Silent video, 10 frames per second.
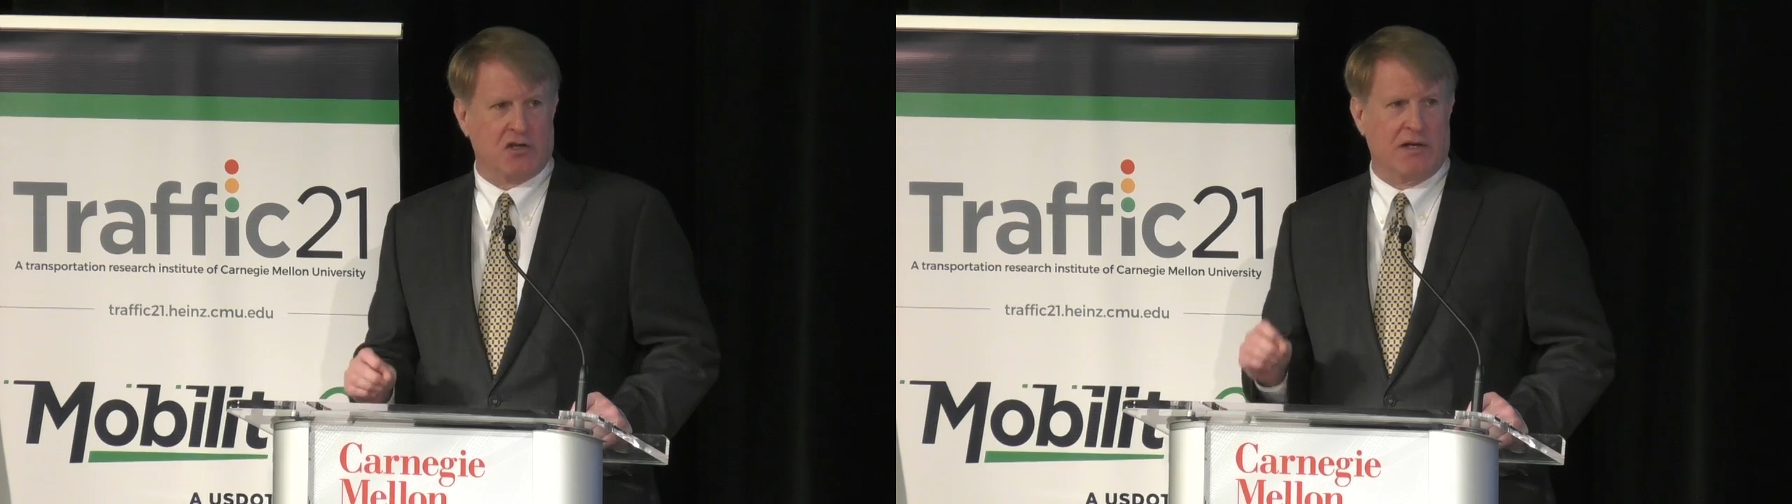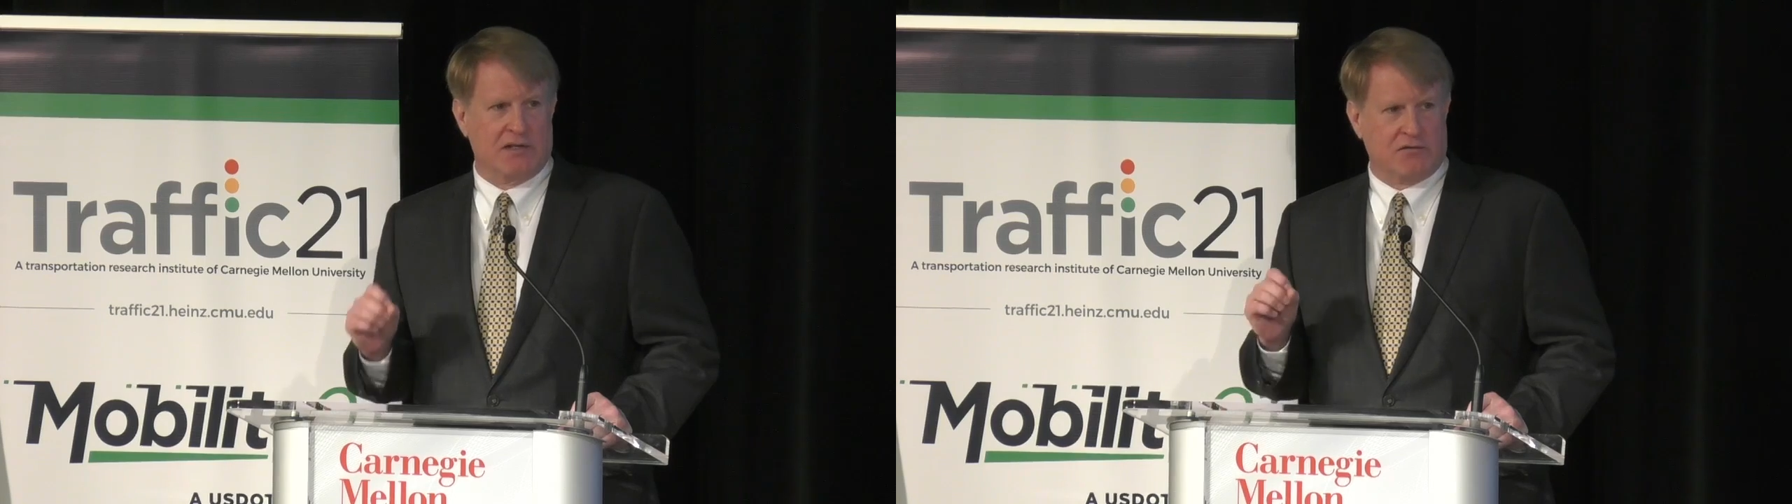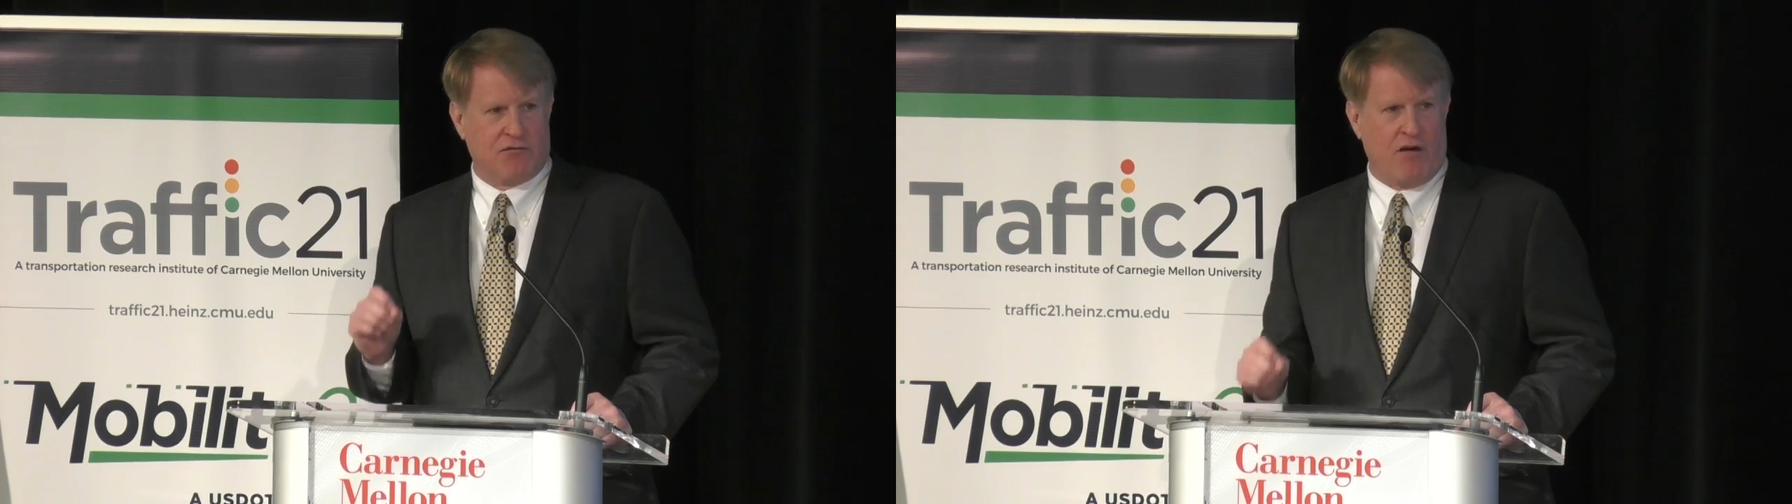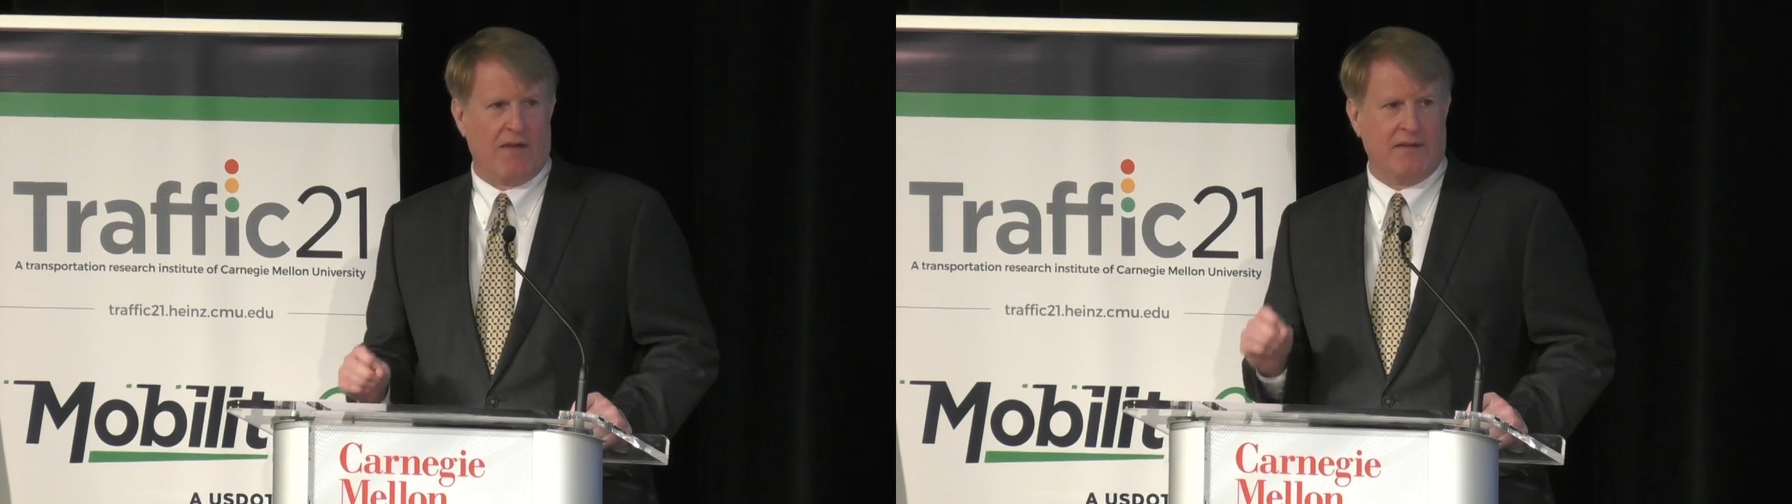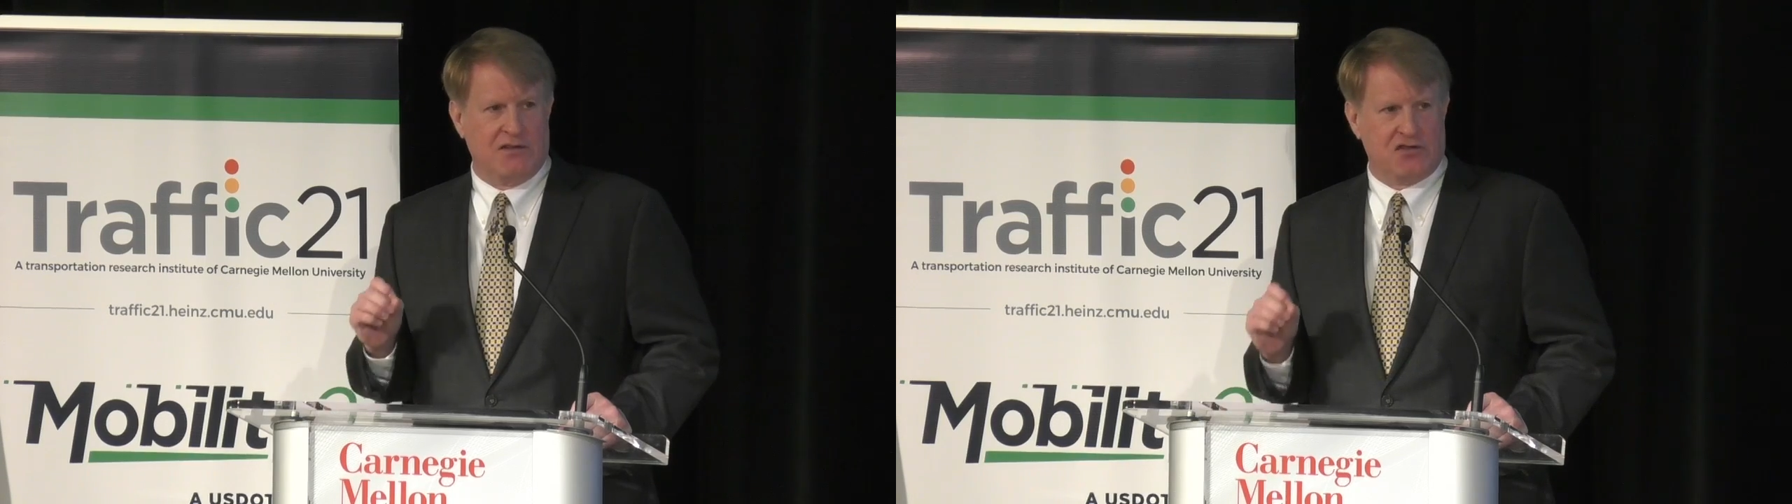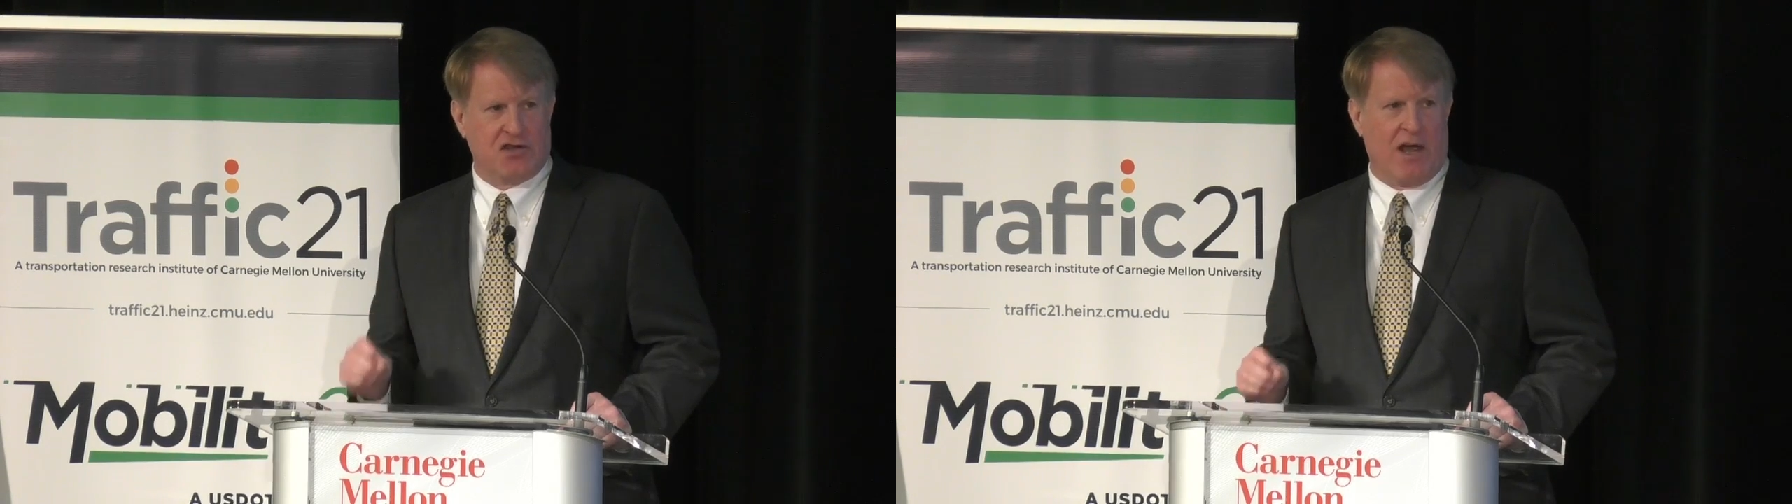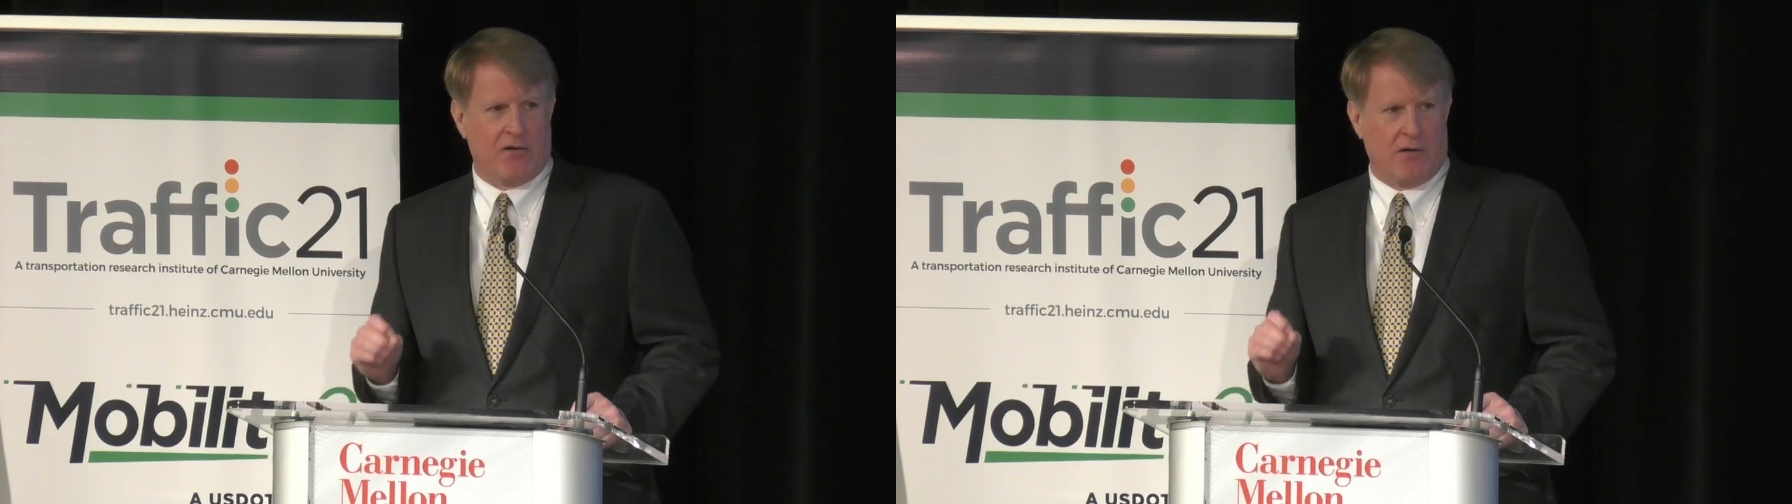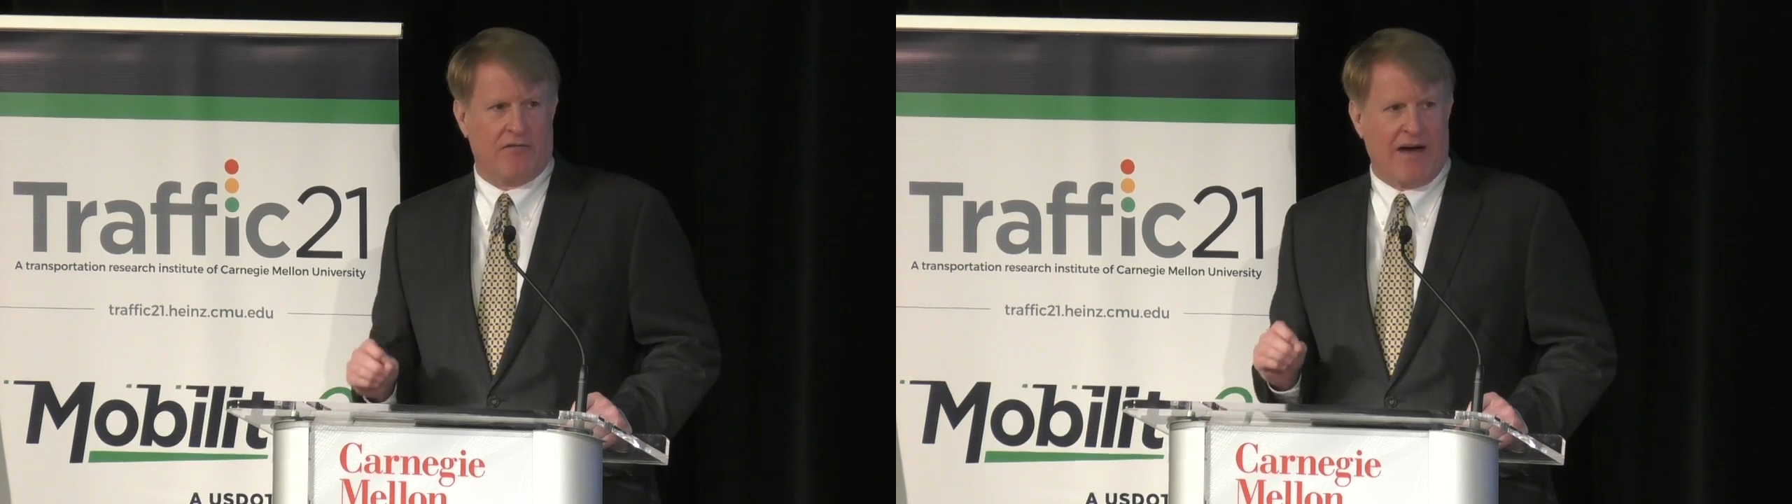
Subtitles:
is front and center of